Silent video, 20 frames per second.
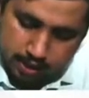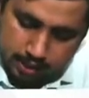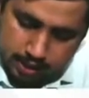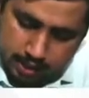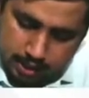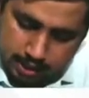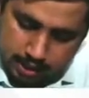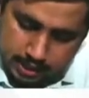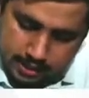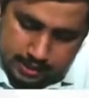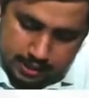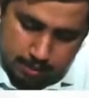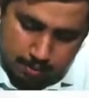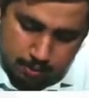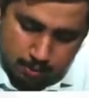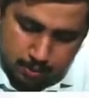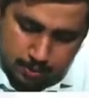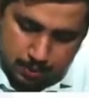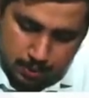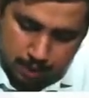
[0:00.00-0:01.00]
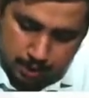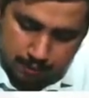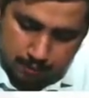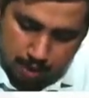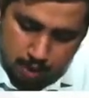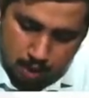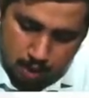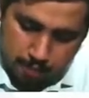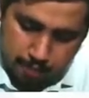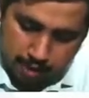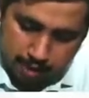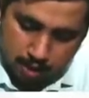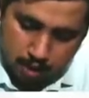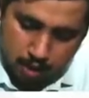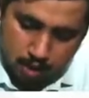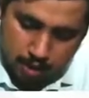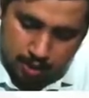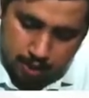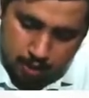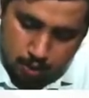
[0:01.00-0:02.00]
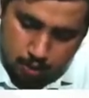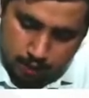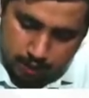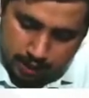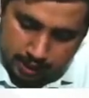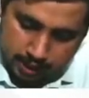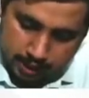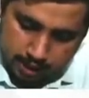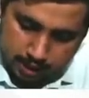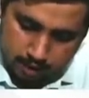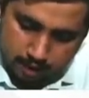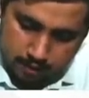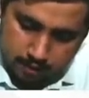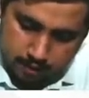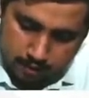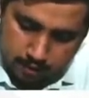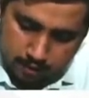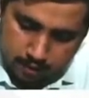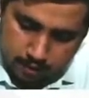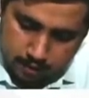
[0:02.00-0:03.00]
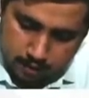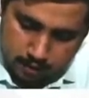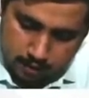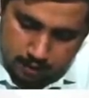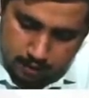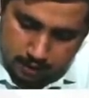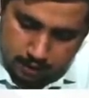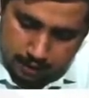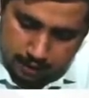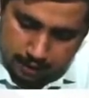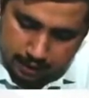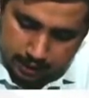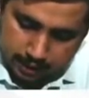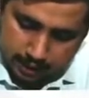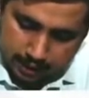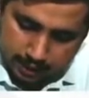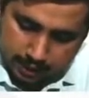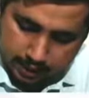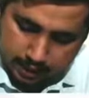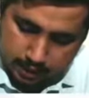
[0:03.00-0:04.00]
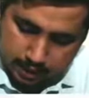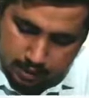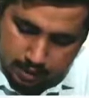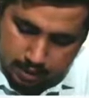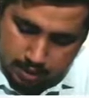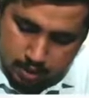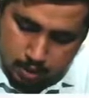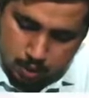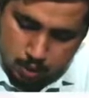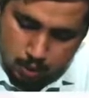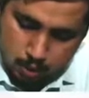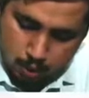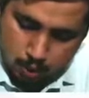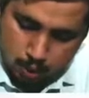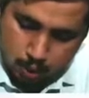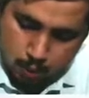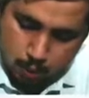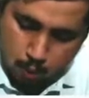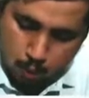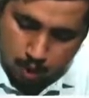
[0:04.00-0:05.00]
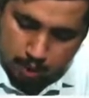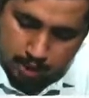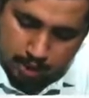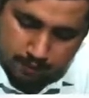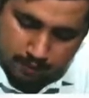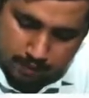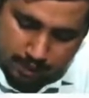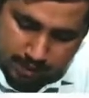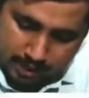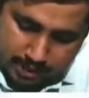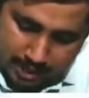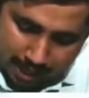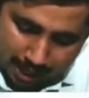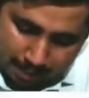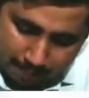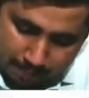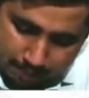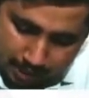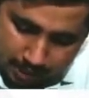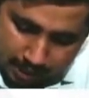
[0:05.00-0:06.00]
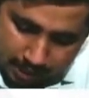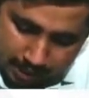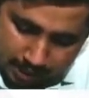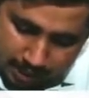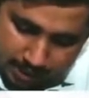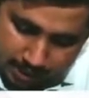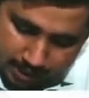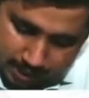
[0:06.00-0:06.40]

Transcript: in lessee books. So it will not be recorded over here. Correct? So whatever is happening in the